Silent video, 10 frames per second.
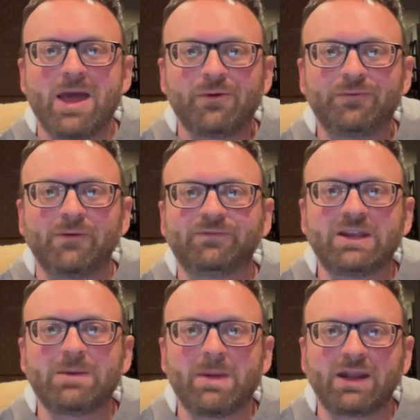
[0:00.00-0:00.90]

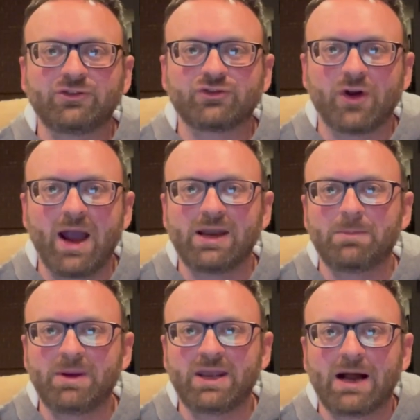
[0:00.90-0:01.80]
15 minutes trying to
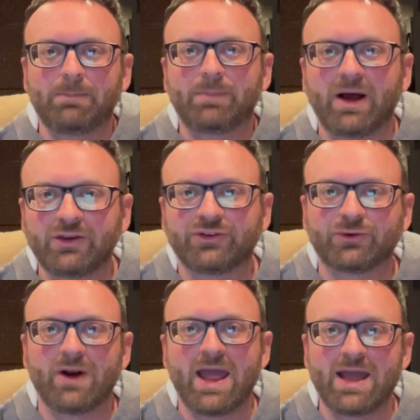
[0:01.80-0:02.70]
beat up
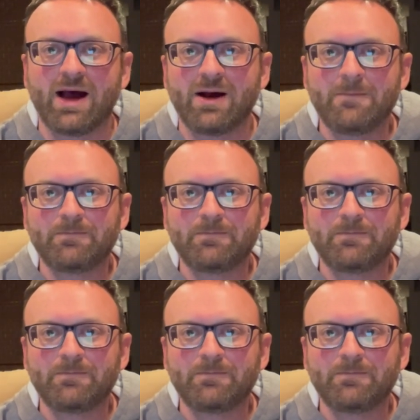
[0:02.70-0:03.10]
Saraya,